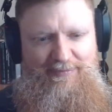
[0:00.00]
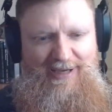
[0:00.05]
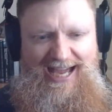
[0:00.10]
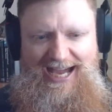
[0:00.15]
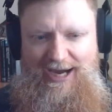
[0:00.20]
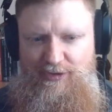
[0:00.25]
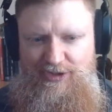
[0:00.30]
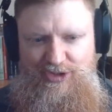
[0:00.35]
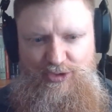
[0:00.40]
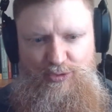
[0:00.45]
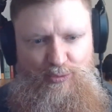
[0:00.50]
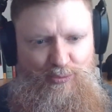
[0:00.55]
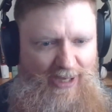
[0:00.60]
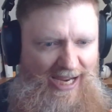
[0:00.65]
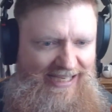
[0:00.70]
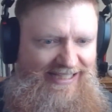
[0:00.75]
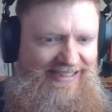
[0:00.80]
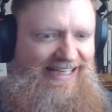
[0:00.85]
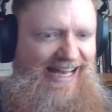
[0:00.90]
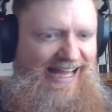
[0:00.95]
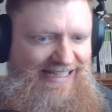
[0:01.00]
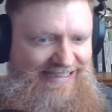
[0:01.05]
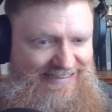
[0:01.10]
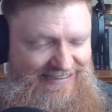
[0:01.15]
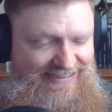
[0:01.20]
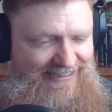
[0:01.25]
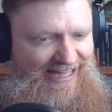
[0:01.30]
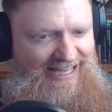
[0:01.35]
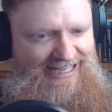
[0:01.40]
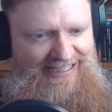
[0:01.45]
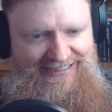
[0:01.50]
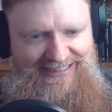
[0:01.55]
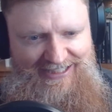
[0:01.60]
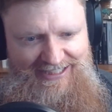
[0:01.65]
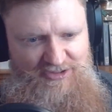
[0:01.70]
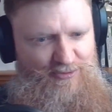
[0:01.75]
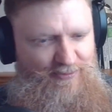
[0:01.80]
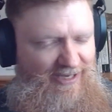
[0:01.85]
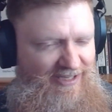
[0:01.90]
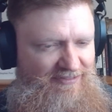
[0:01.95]
How are you recognizing that
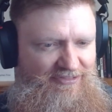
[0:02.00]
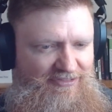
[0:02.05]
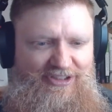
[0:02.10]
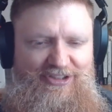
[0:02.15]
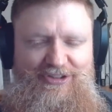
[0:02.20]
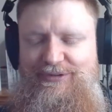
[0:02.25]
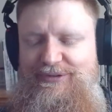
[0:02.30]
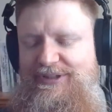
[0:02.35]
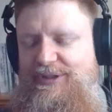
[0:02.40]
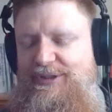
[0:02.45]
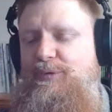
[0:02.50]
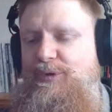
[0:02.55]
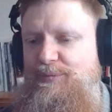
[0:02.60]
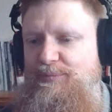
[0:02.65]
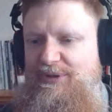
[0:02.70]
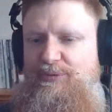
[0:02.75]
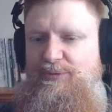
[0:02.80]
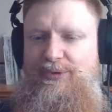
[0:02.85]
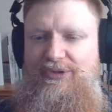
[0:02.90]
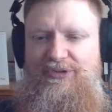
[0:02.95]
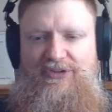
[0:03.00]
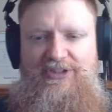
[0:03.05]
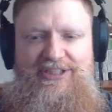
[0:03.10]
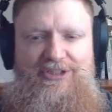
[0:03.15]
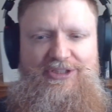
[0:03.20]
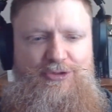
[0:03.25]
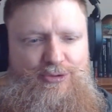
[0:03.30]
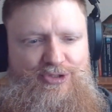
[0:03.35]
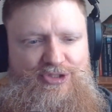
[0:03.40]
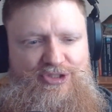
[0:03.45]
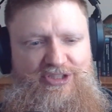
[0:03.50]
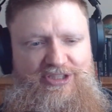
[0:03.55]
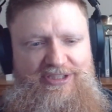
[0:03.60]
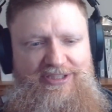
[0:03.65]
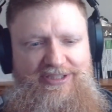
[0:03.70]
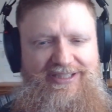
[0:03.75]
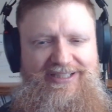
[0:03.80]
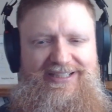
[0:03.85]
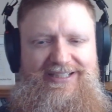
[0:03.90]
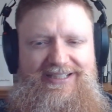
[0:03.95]
against revenue? It would be really
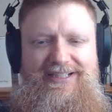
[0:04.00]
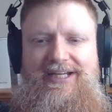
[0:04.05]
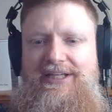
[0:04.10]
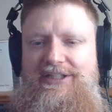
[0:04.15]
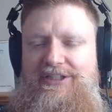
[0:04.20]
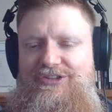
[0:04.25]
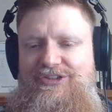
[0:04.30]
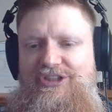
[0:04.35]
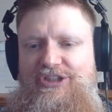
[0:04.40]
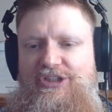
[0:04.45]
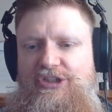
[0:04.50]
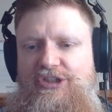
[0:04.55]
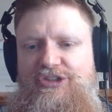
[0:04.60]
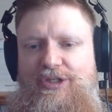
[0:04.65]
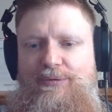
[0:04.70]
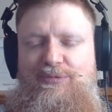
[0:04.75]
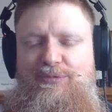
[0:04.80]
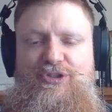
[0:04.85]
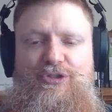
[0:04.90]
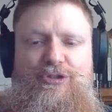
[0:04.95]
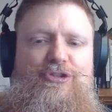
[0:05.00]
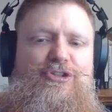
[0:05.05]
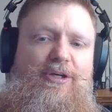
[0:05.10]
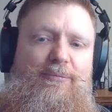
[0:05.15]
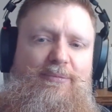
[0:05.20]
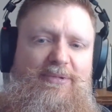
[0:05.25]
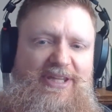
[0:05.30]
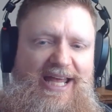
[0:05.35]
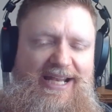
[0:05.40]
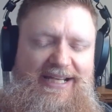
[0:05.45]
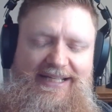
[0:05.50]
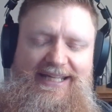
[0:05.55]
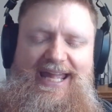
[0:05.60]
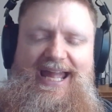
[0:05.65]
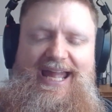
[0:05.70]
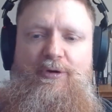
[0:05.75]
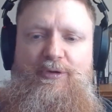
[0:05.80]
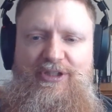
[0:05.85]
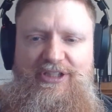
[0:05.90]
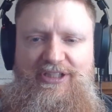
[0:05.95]
interesting to see because I'm sure some of that
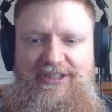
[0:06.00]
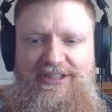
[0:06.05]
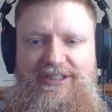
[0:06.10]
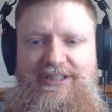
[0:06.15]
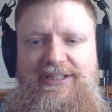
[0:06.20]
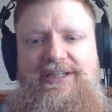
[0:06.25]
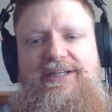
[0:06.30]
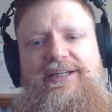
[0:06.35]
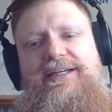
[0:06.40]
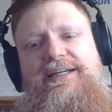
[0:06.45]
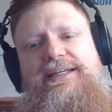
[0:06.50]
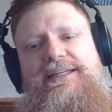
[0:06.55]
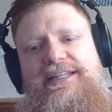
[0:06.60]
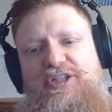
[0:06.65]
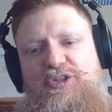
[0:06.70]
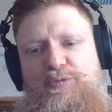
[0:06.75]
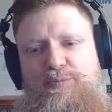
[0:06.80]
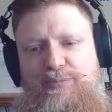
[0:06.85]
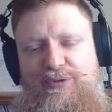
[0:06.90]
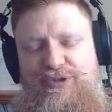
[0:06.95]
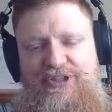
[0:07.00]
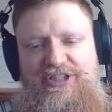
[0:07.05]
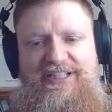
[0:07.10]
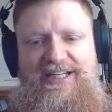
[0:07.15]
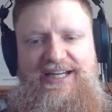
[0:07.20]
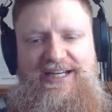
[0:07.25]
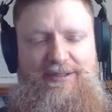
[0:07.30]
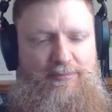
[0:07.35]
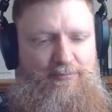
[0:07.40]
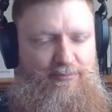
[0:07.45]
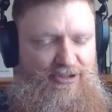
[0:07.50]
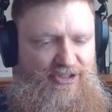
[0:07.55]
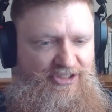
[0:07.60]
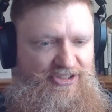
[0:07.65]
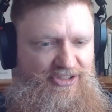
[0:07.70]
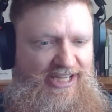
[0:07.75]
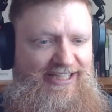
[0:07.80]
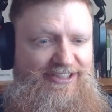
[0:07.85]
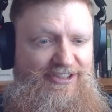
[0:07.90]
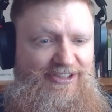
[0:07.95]
accounting gets pretty uh pretty
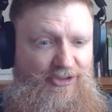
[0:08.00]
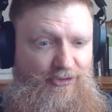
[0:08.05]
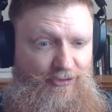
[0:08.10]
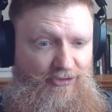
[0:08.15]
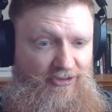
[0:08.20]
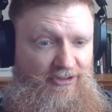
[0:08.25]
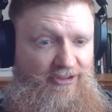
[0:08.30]
technical.